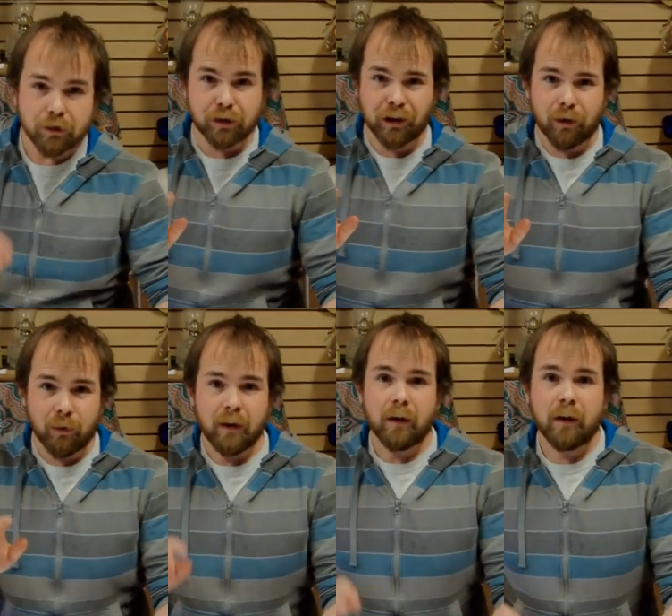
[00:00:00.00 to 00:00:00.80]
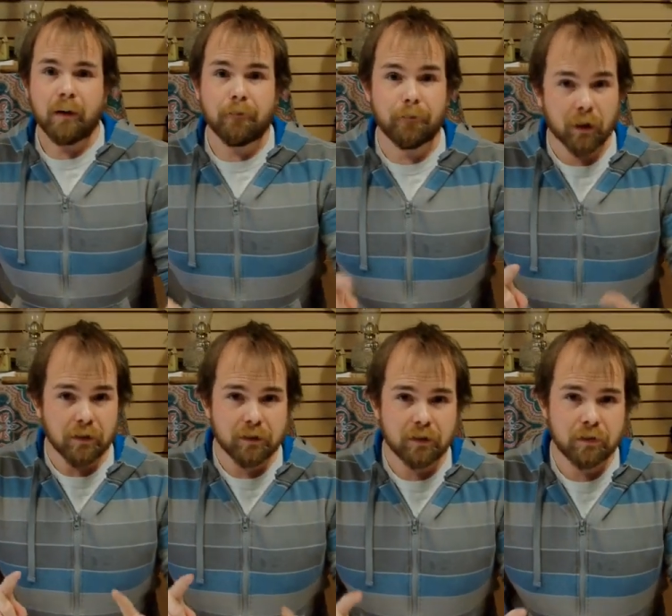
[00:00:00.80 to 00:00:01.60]
So,
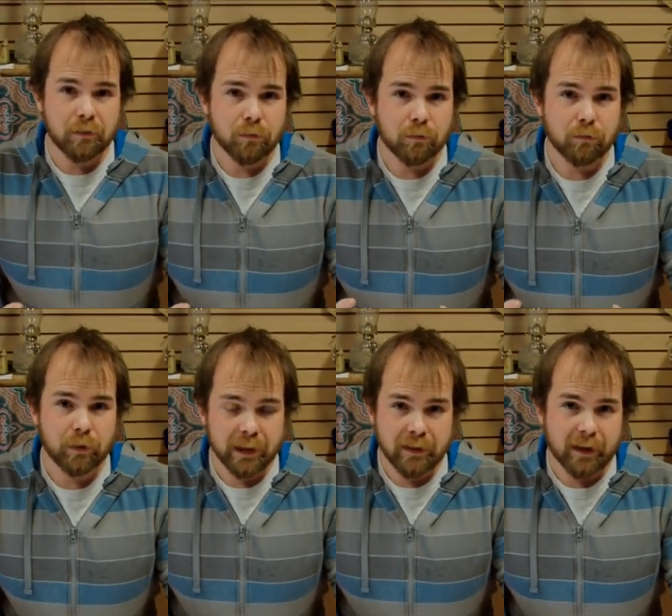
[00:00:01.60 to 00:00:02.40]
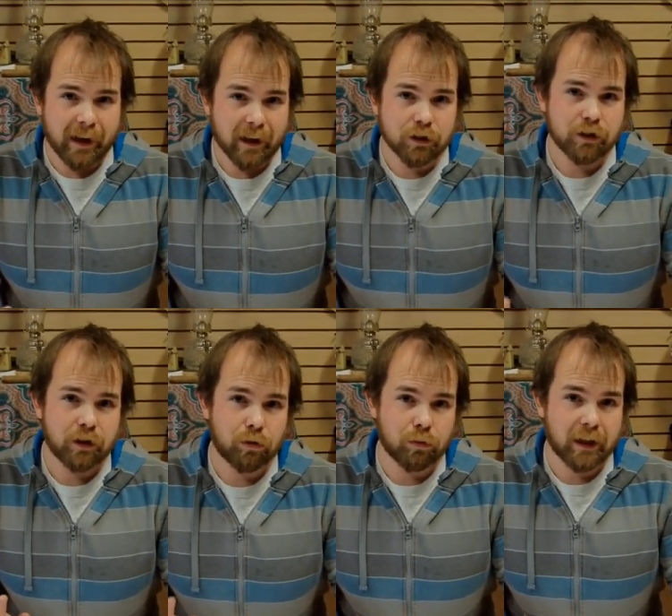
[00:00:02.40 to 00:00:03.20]
first, we need to
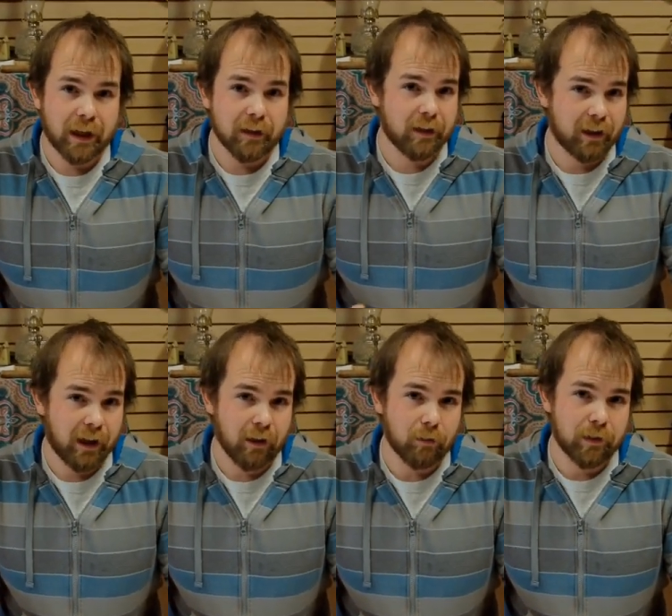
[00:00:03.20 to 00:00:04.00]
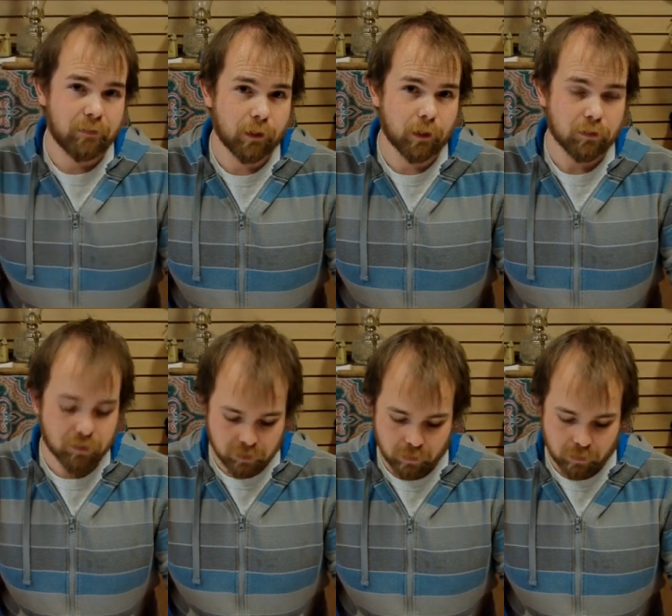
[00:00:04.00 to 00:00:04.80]
actually create a Chaosphere.
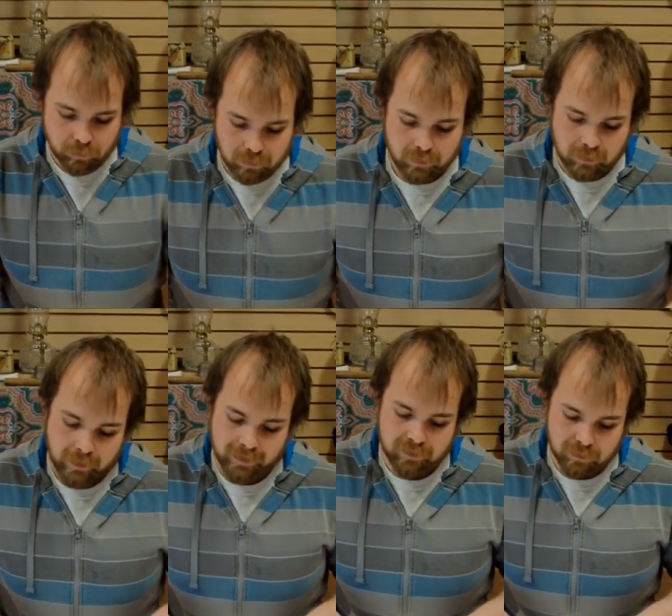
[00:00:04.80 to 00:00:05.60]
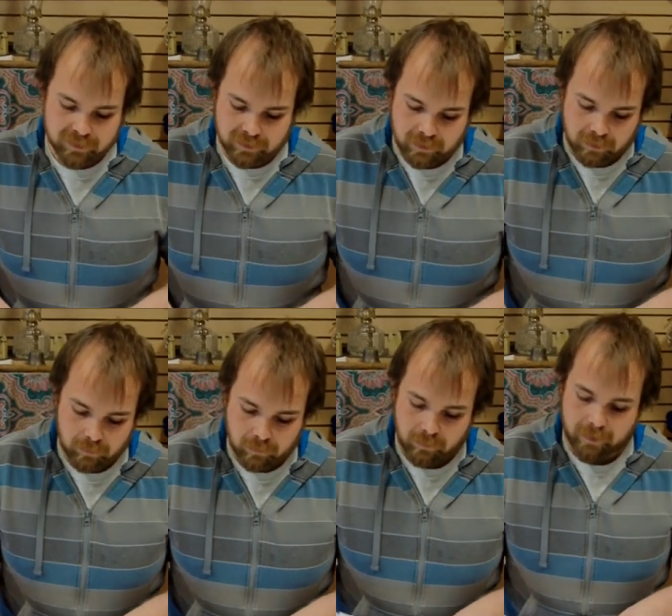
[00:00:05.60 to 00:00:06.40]
So, as you'll see
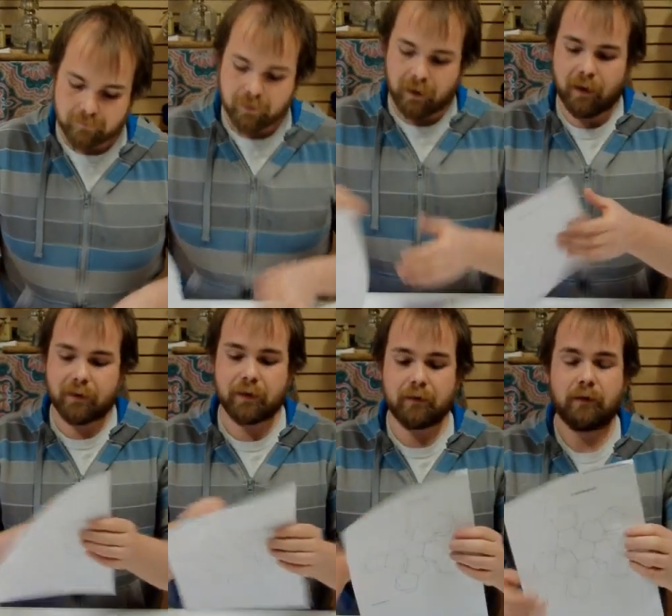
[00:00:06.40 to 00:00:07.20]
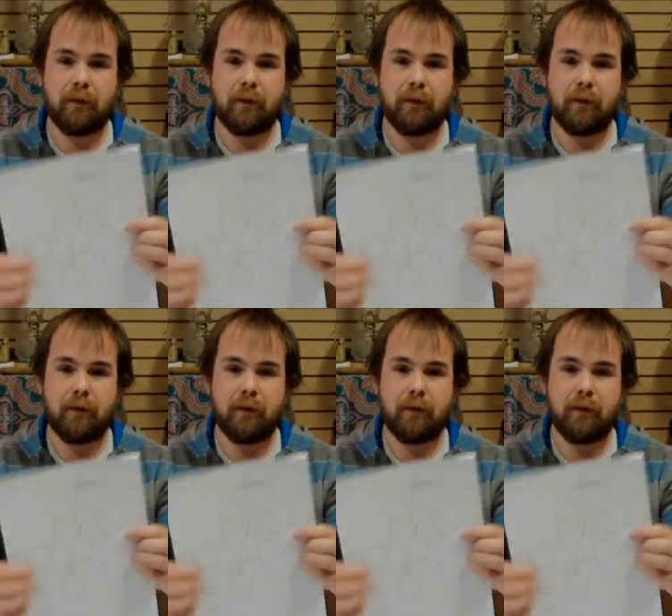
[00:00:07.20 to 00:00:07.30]
here, I've got